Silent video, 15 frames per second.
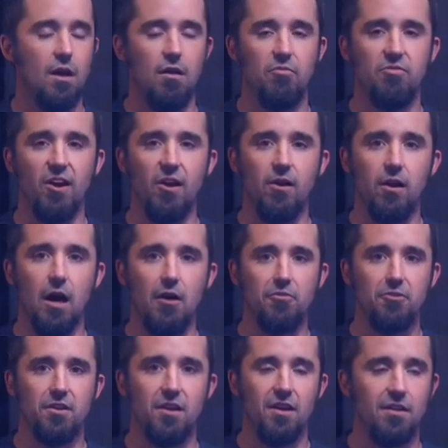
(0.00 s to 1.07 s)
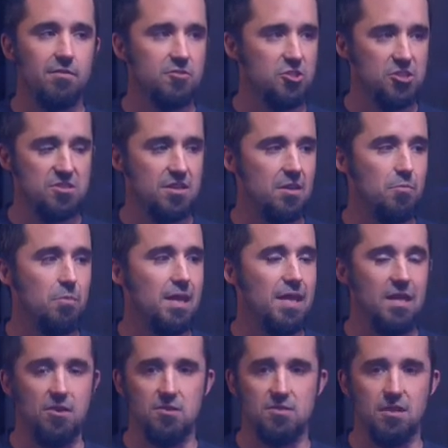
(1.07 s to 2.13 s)
Very often just an
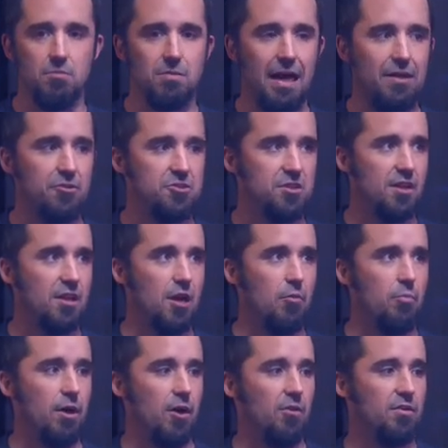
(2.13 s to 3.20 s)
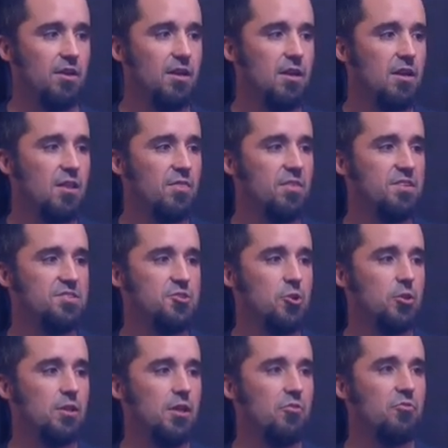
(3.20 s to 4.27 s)
amine or some nitrogen compound. This
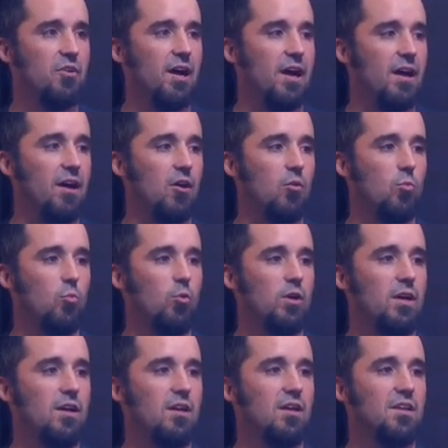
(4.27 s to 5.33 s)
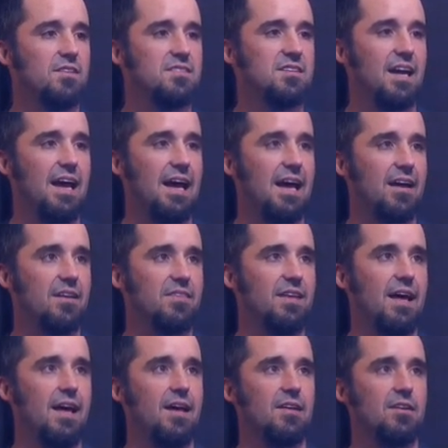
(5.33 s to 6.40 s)
nucleophile will attack
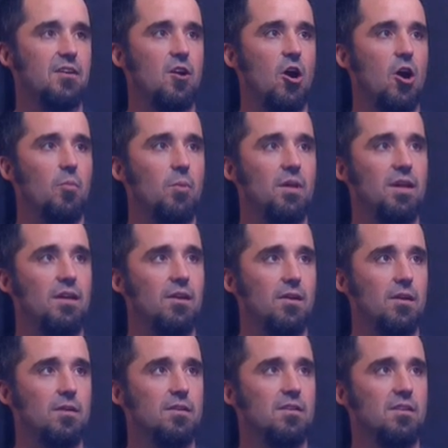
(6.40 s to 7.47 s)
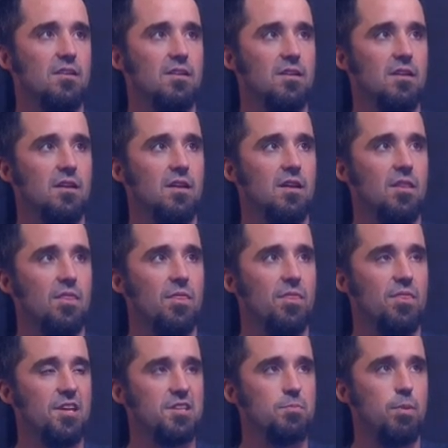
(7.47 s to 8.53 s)
that carbonyl.
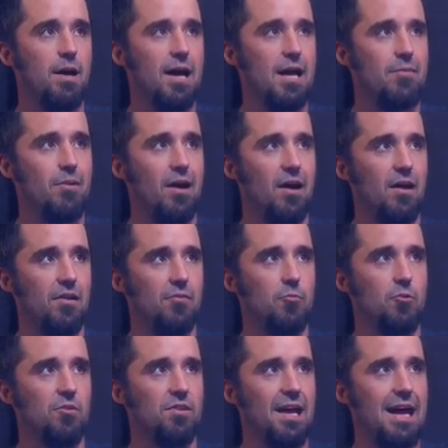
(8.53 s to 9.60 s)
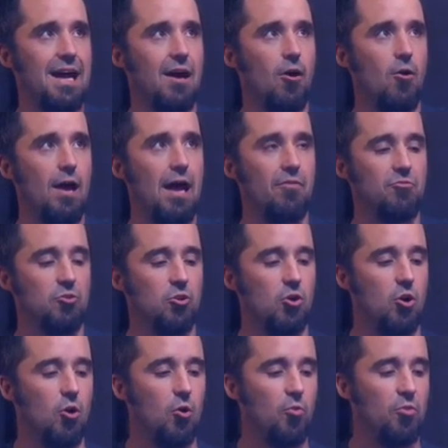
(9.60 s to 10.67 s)
This pi bond will now have to
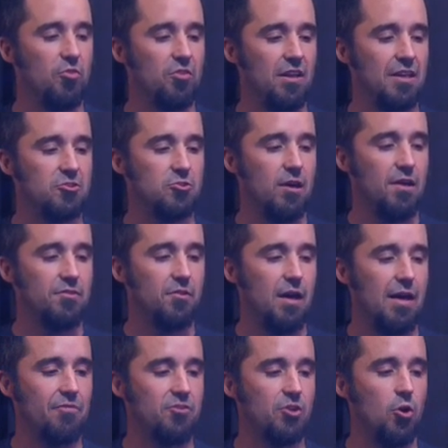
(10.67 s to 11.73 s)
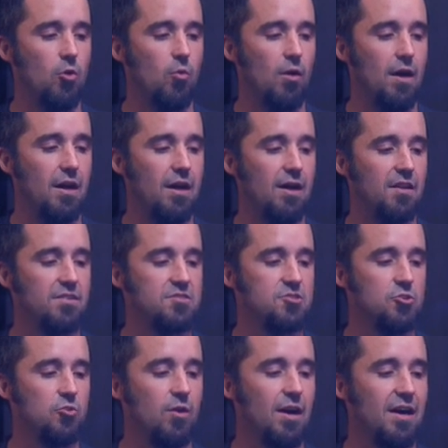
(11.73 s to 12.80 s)
go, those electrons will have to go
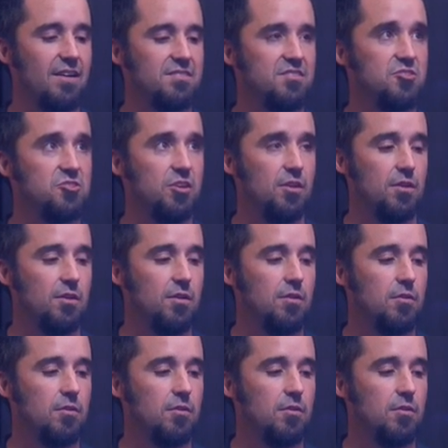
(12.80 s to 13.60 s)
onto oxygen.